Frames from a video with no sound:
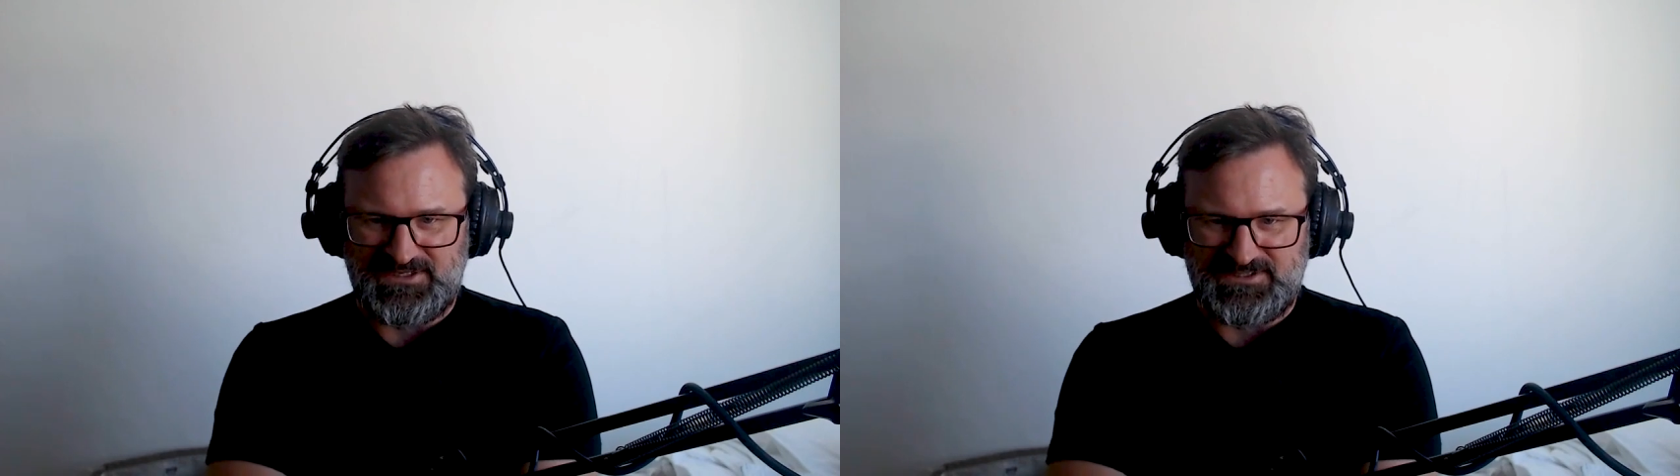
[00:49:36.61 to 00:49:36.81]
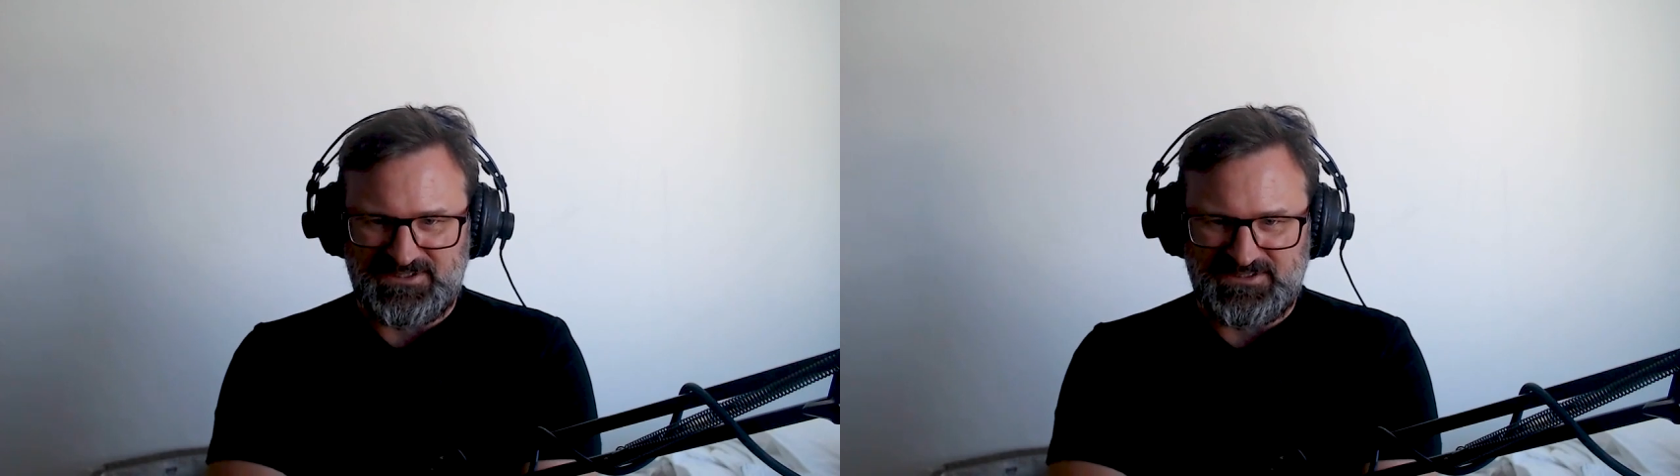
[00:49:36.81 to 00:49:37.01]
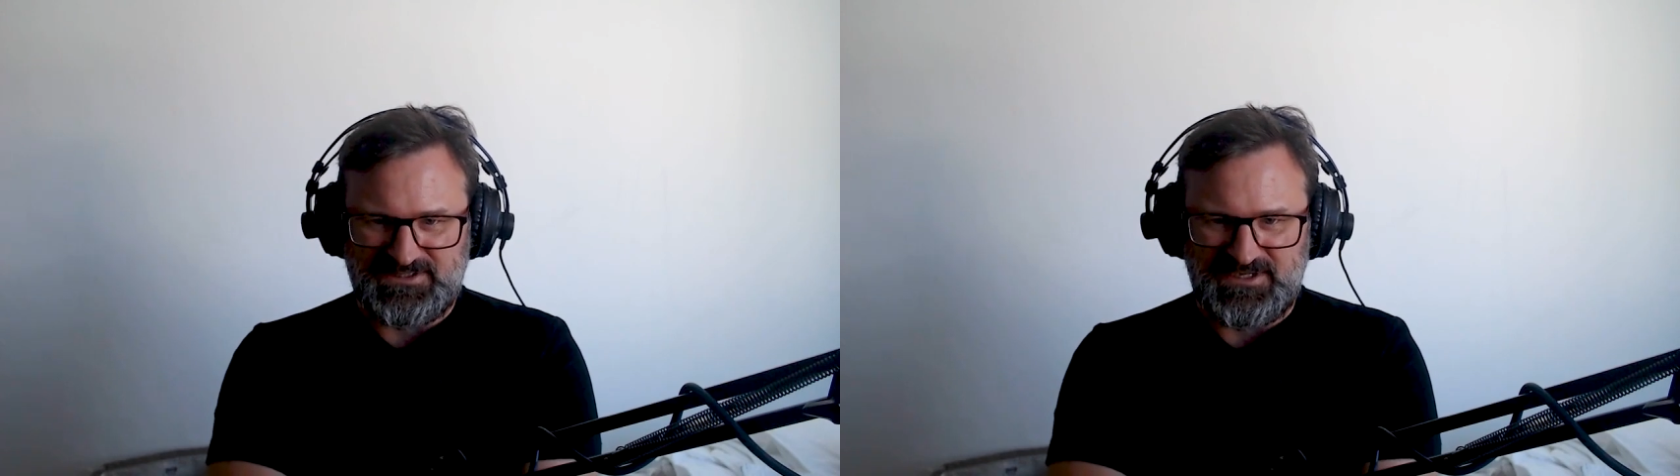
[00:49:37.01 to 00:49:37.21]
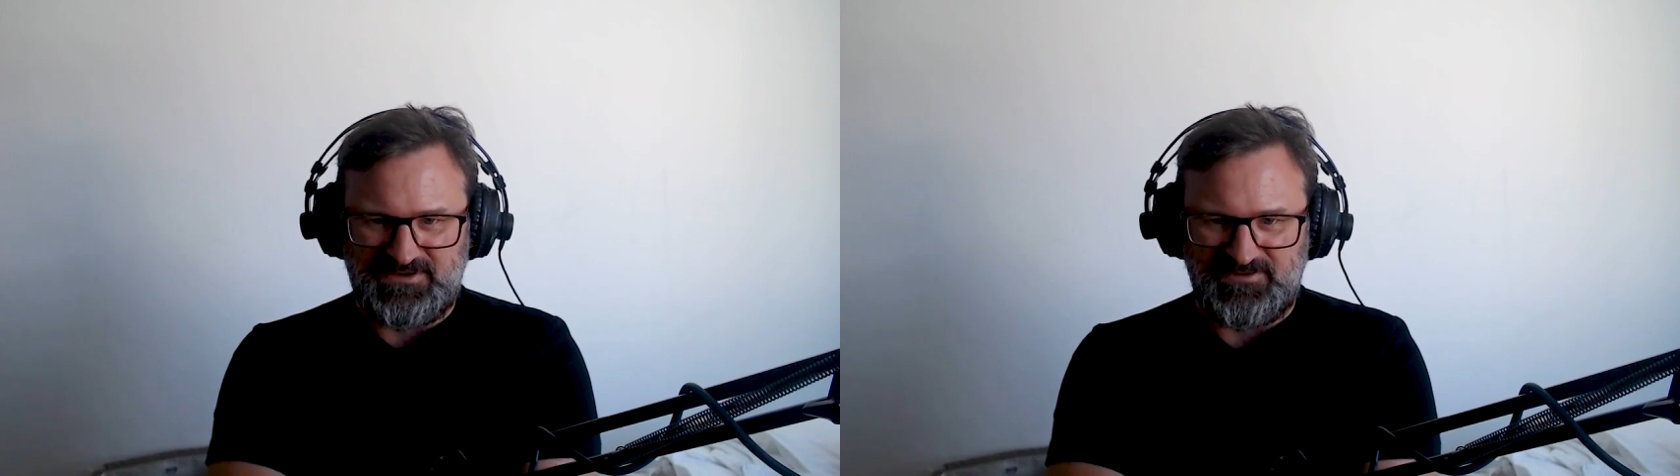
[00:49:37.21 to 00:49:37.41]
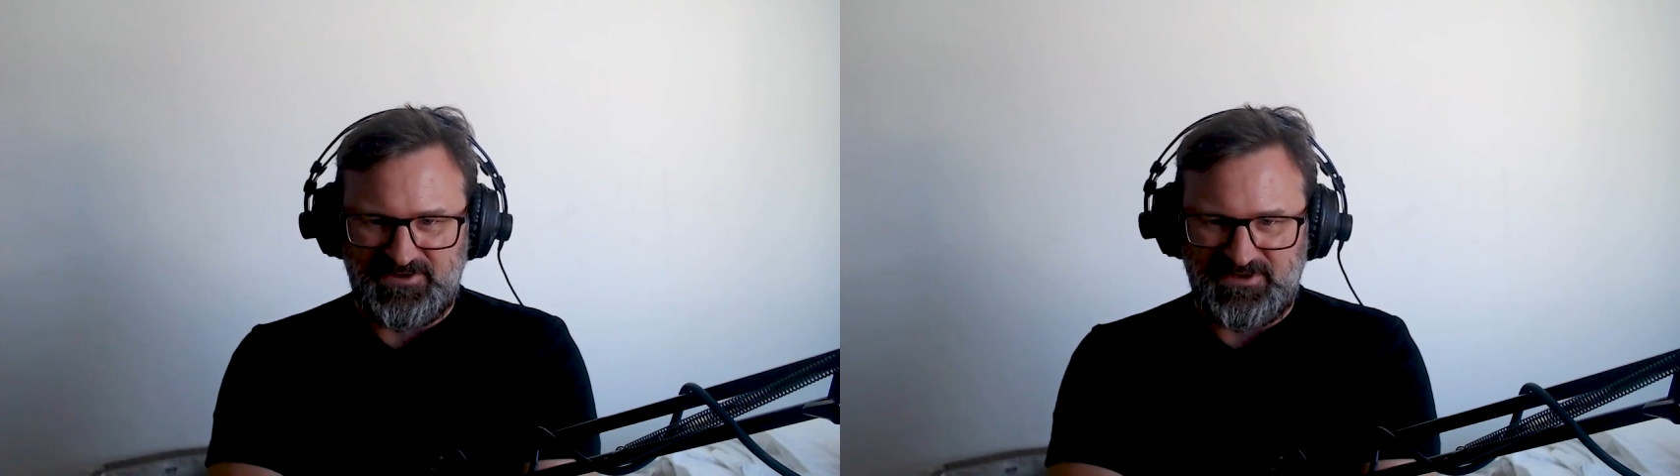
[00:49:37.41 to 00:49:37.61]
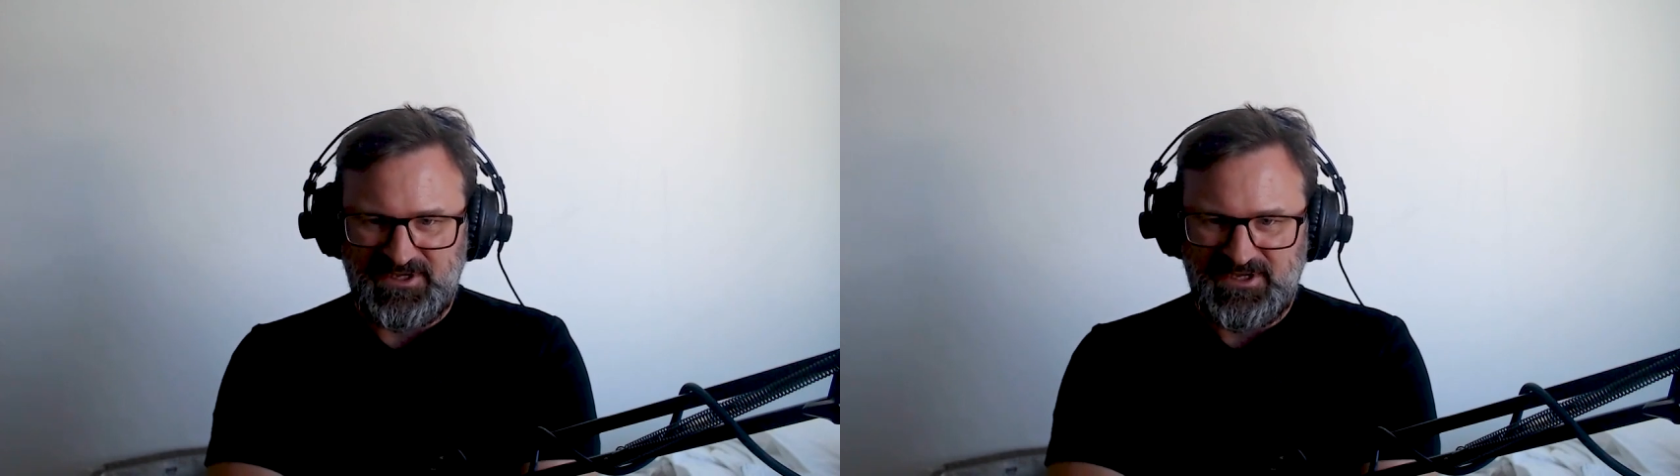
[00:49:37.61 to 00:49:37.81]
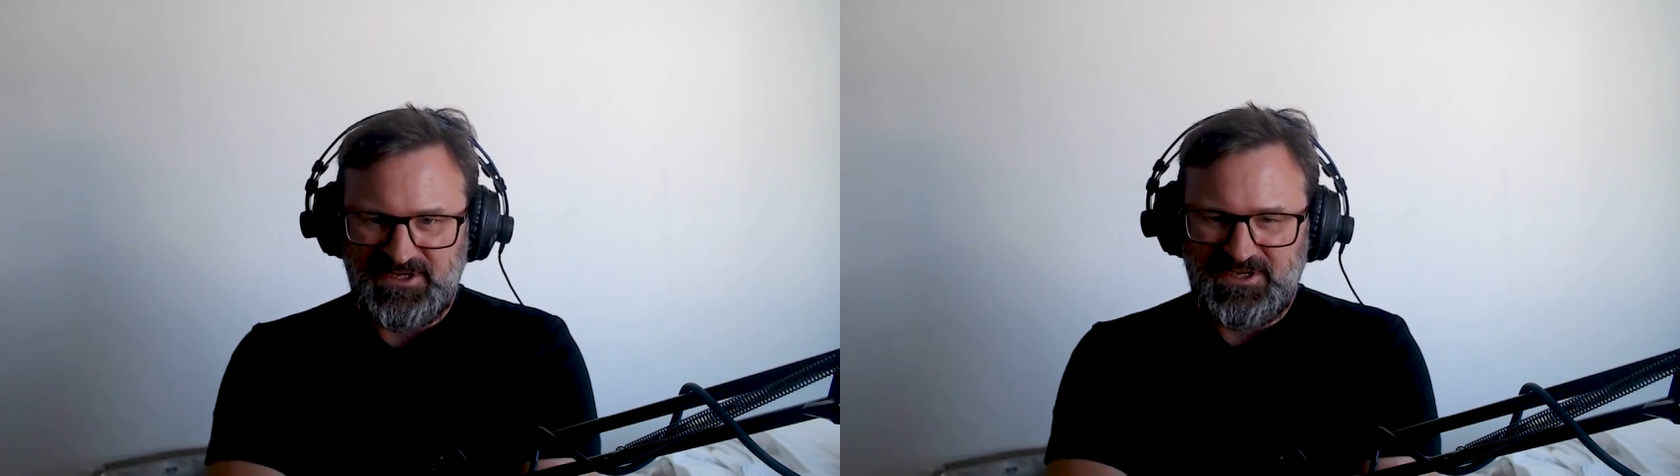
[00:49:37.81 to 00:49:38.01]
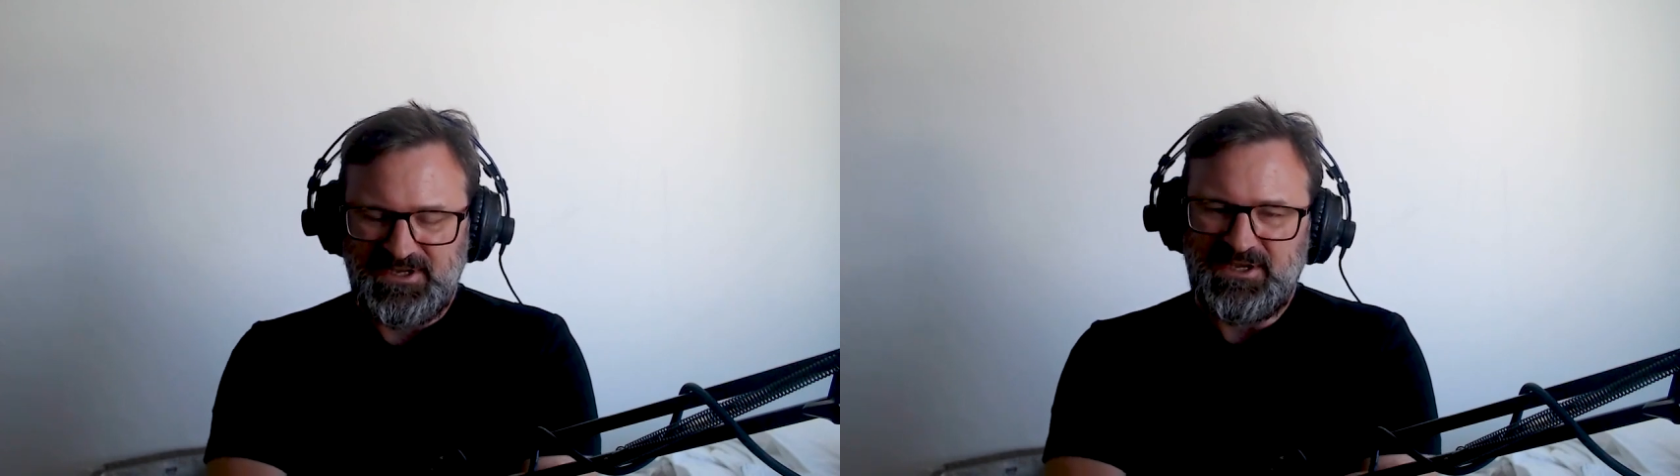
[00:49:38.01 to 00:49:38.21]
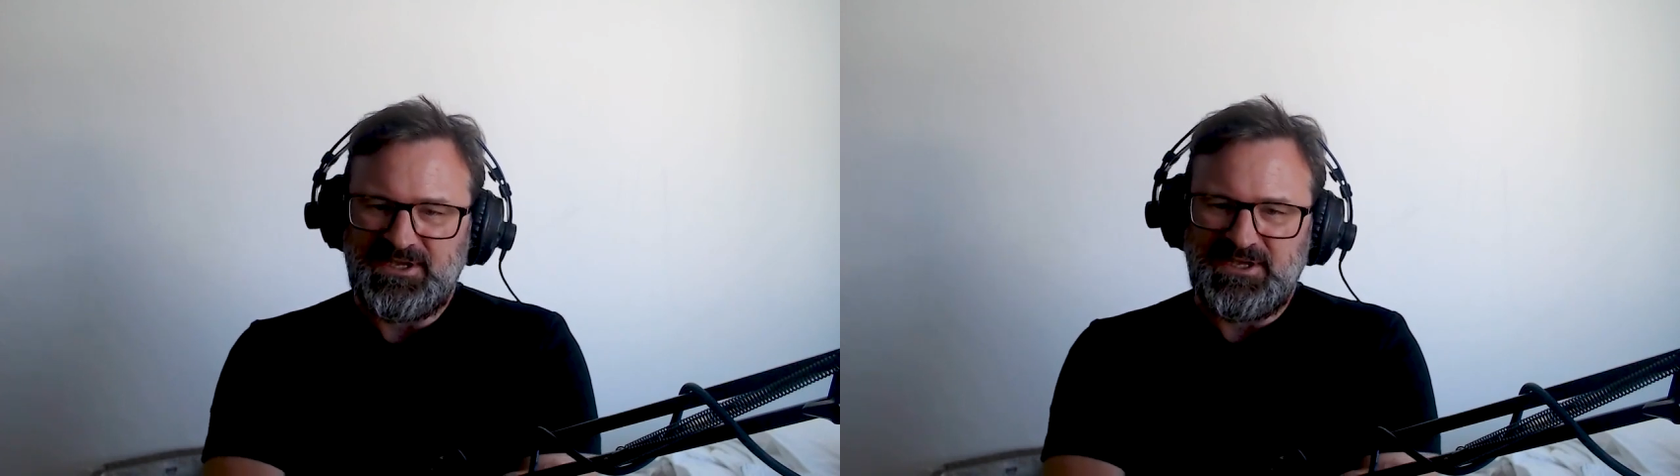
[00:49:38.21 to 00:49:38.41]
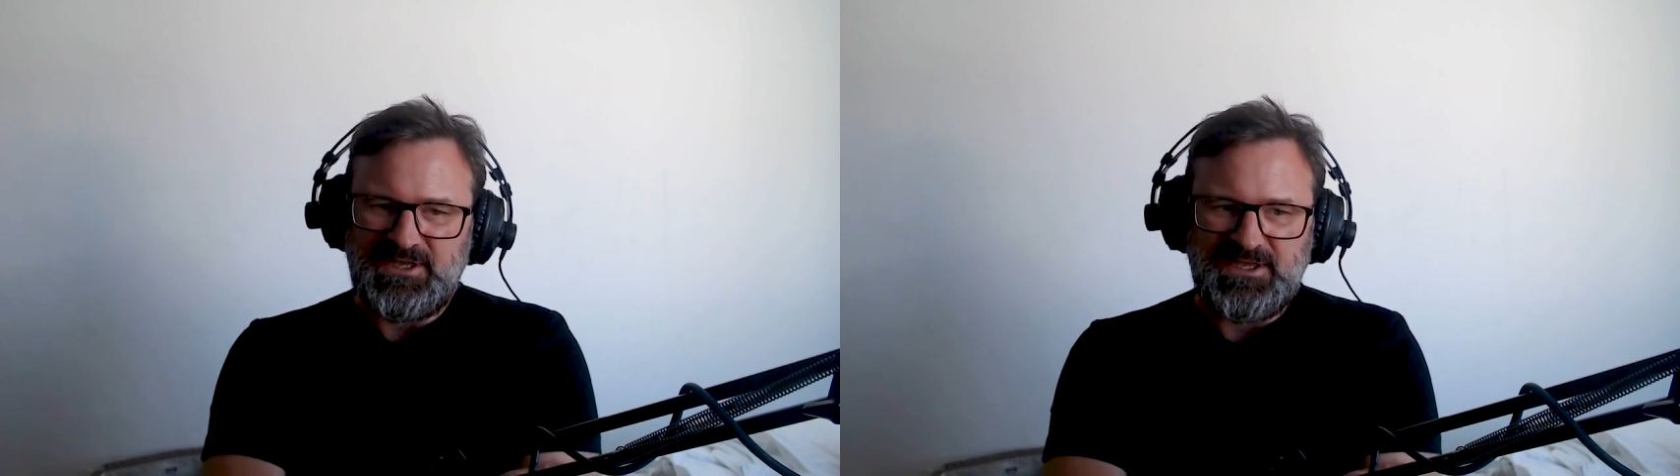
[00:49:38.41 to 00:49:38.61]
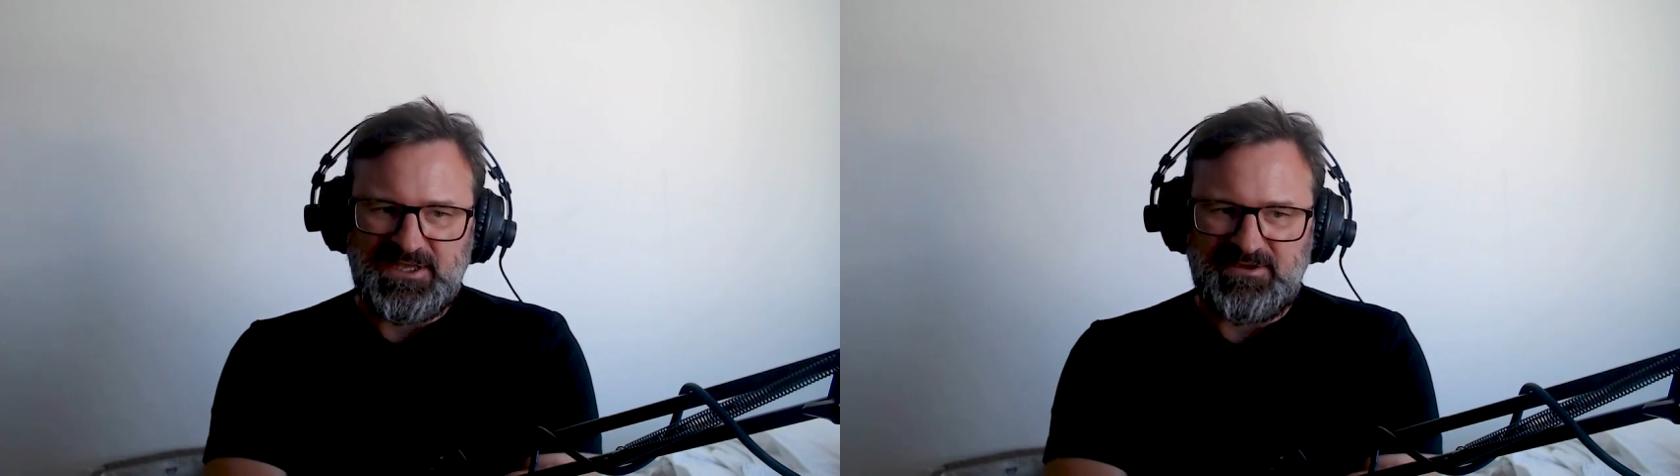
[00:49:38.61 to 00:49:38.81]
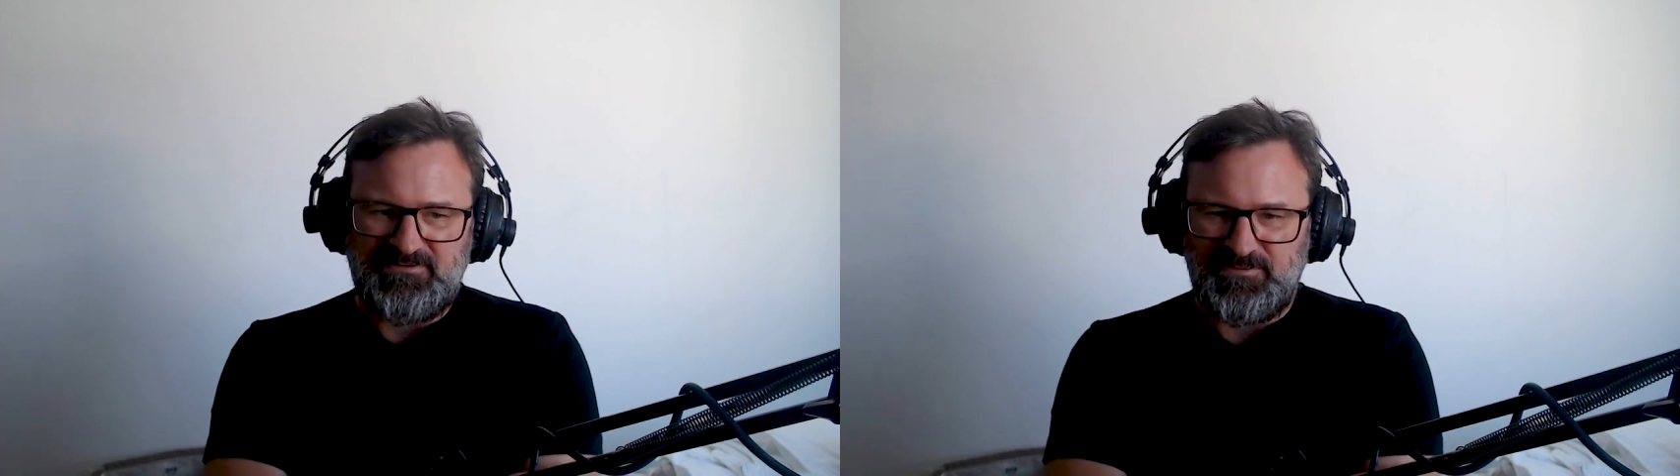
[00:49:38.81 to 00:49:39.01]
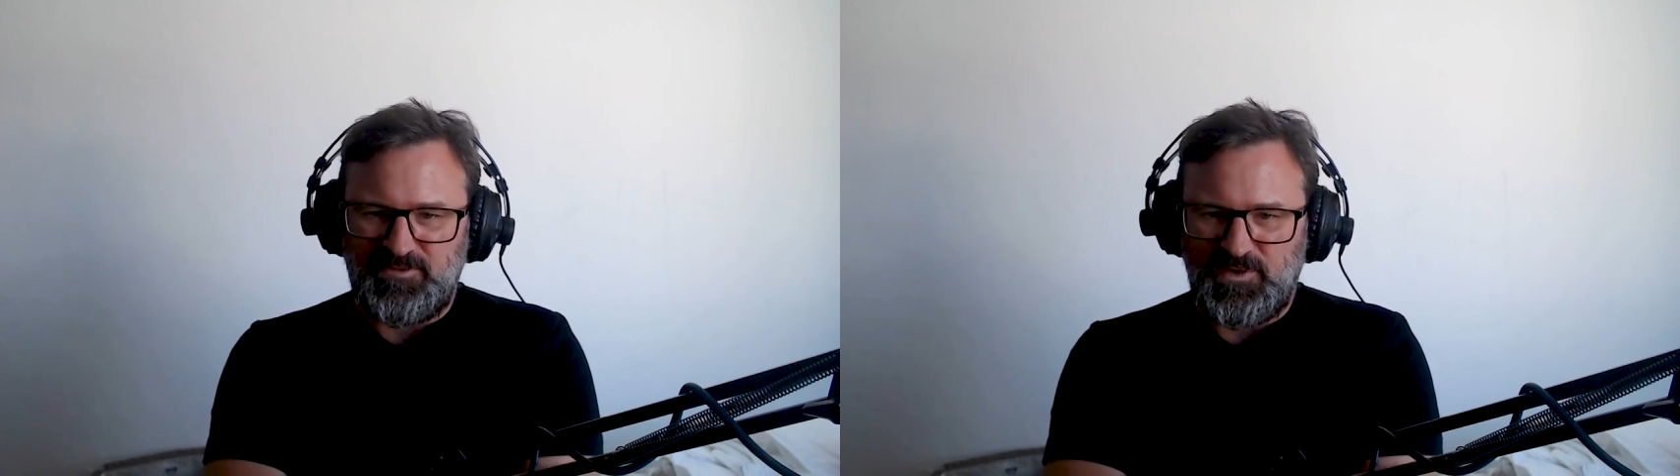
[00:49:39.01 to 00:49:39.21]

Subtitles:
Is this even even